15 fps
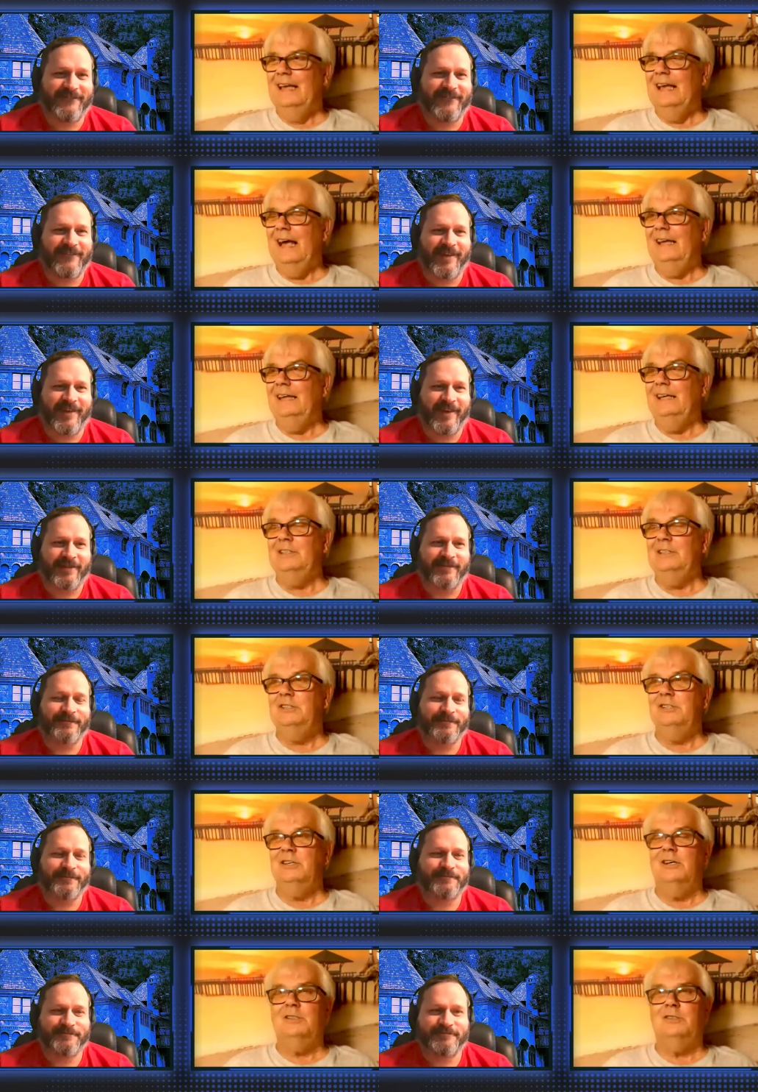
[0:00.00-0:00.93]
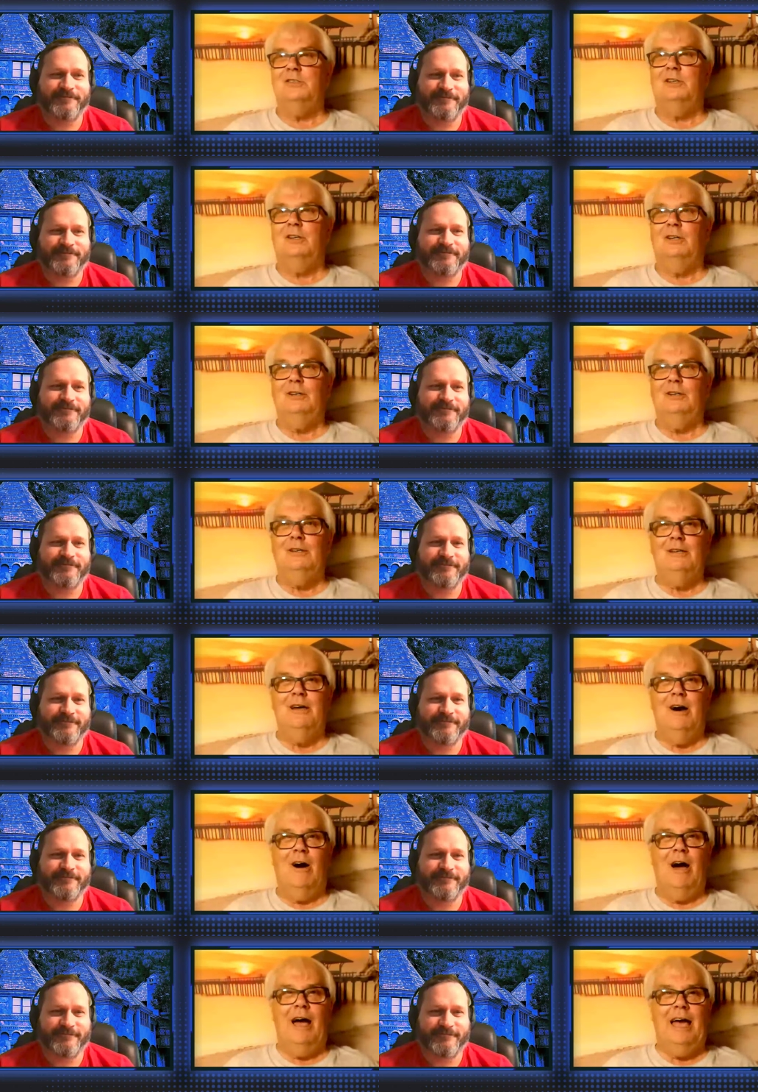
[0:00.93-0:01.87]
Speaker 1: and it just
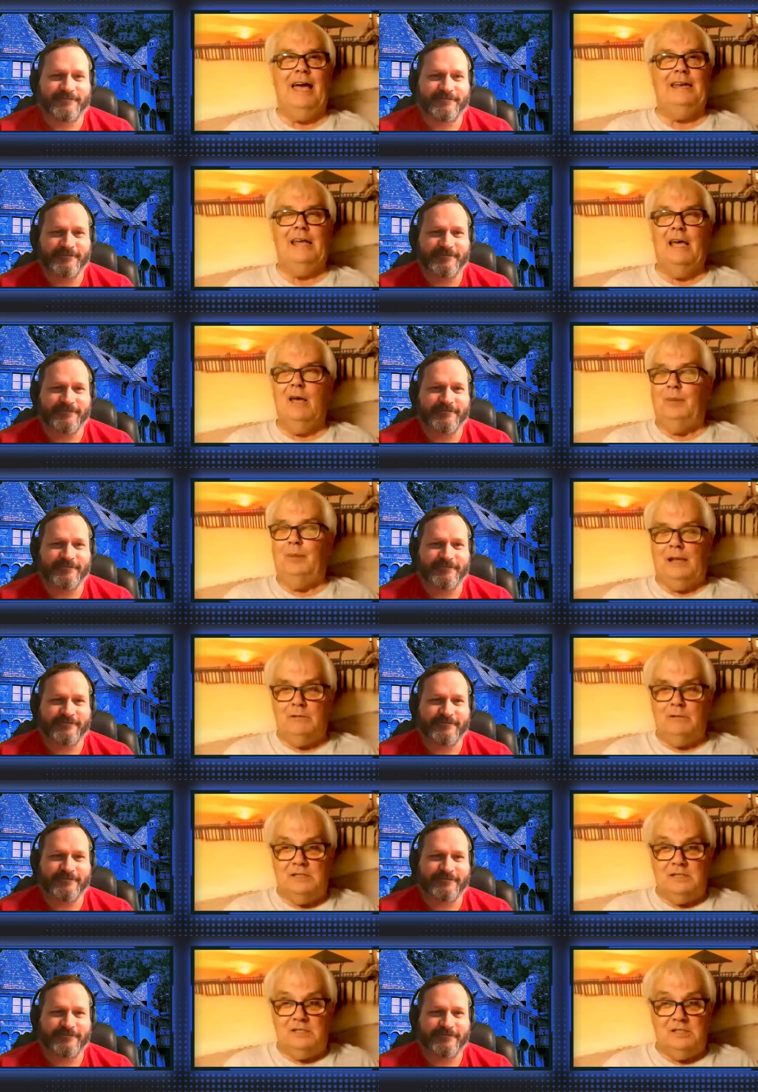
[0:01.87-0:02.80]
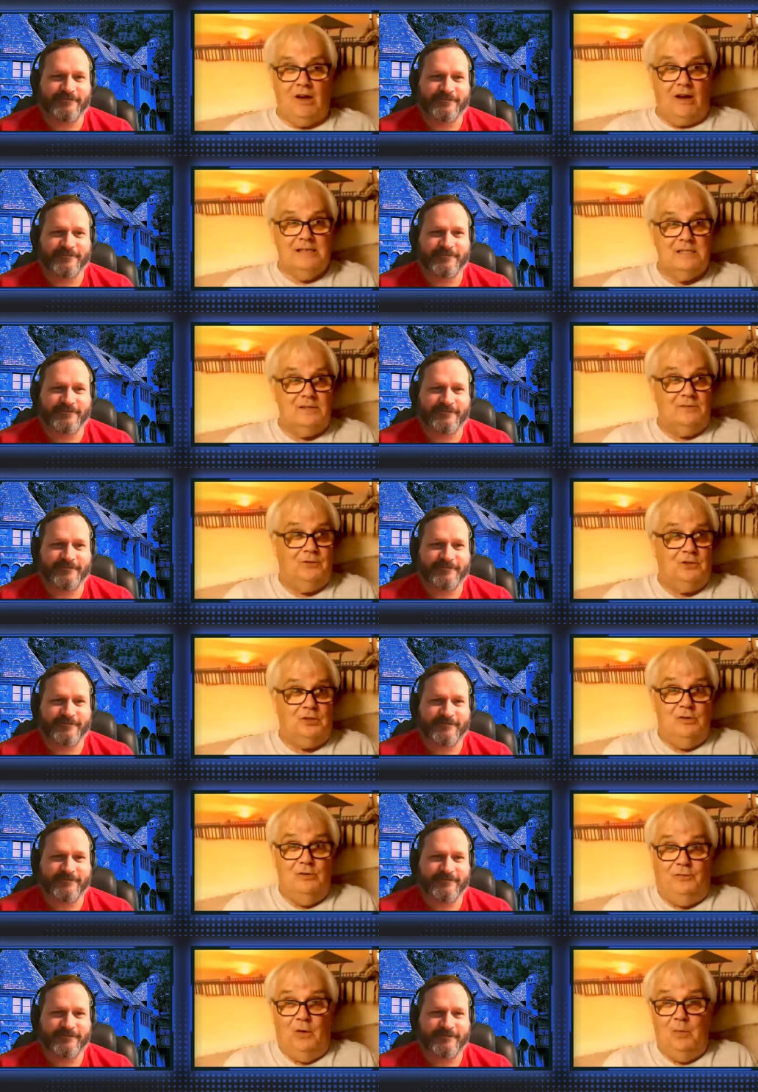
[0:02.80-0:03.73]
glided. But it was the size of
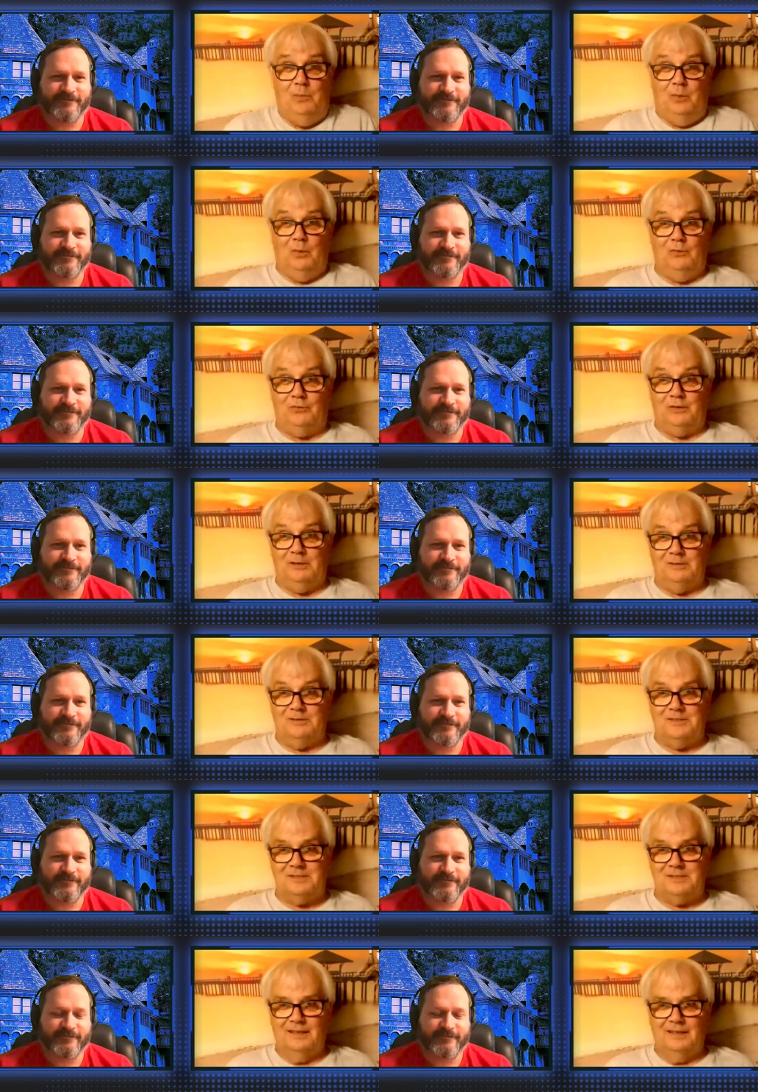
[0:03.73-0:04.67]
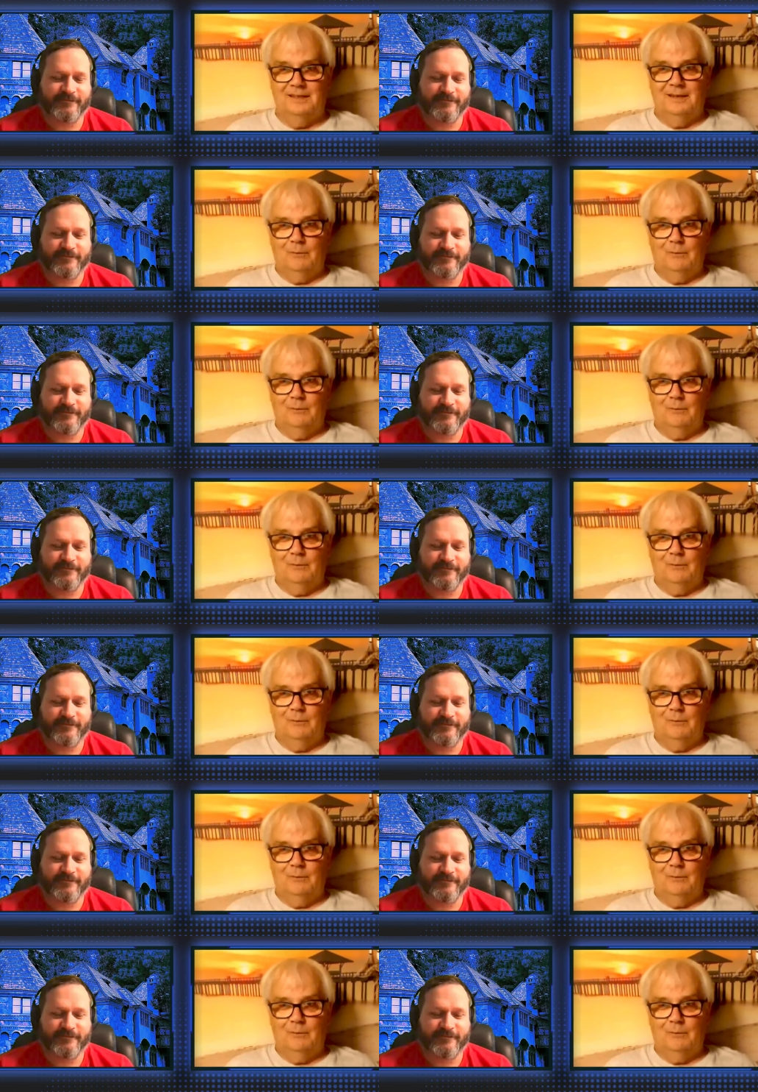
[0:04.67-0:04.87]
2 football fields.